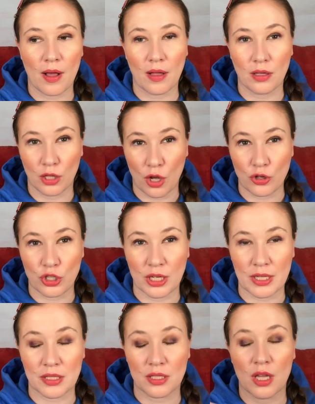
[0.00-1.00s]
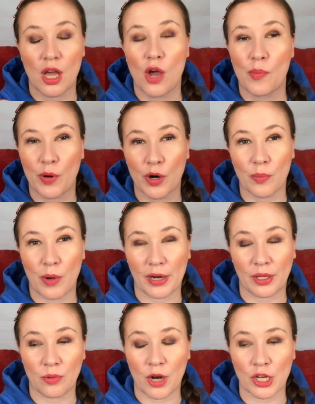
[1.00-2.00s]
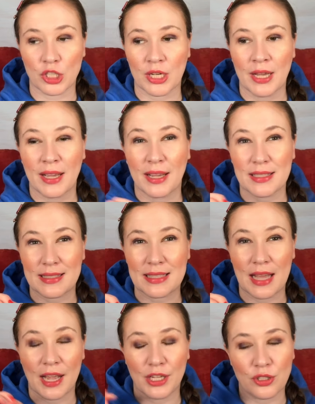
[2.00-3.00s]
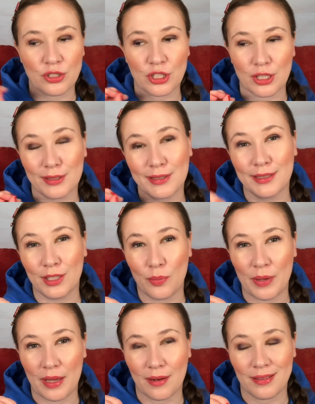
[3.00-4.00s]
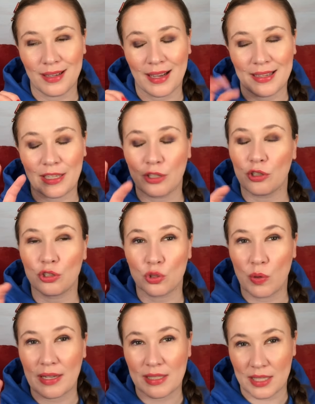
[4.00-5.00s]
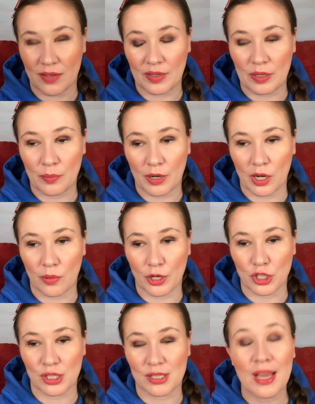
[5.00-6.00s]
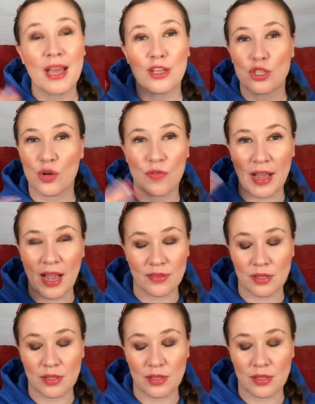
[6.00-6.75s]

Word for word: lotions per body wash because I used a little bit I didn't use quite seven body washes. So if I have